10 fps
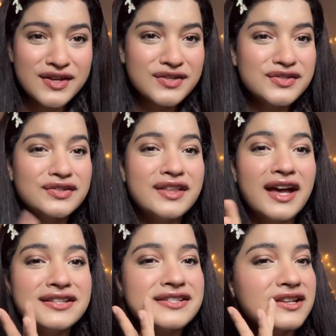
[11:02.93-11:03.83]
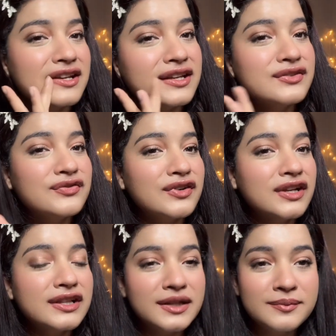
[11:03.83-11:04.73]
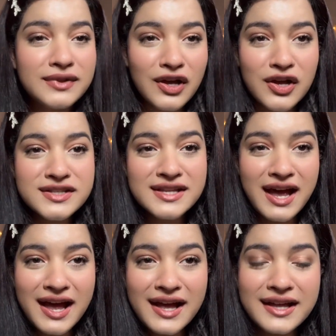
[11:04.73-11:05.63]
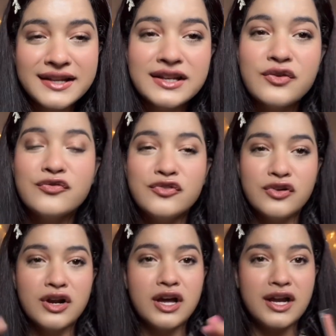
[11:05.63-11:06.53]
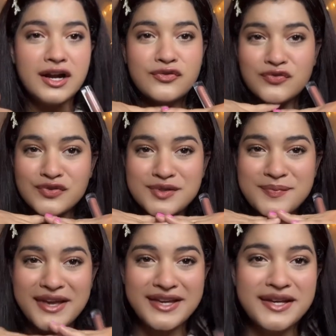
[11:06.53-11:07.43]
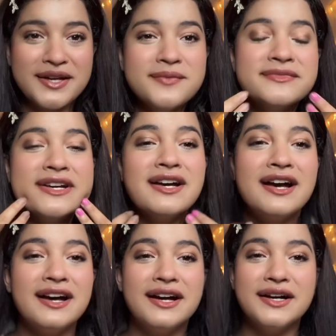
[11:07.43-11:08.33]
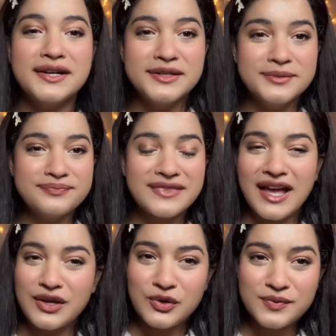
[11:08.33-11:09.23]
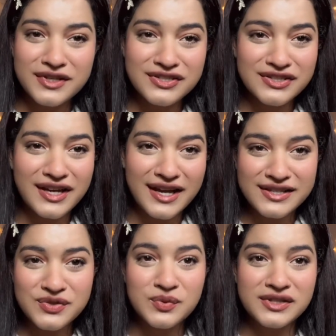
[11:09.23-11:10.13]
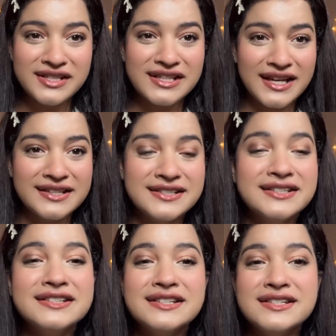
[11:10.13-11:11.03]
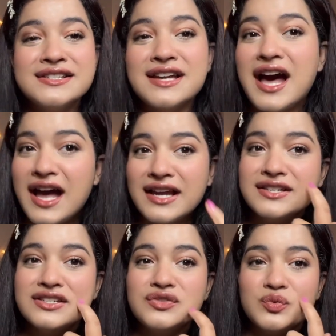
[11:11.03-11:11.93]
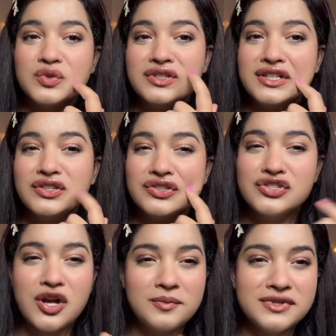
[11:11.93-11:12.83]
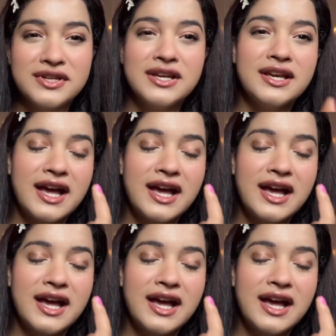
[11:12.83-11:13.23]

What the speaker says: So that's it for our lip gloss and for our full makeup. I hope that you guys really liked it because I did really good job today.